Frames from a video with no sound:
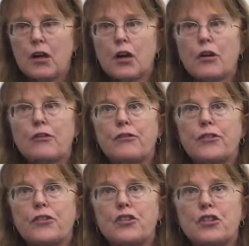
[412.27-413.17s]
Our
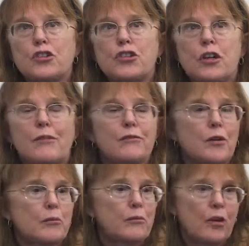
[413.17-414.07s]
physicians come
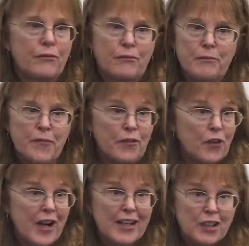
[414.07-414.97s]
from a
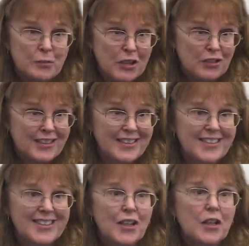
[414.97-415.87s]
variety of specialties,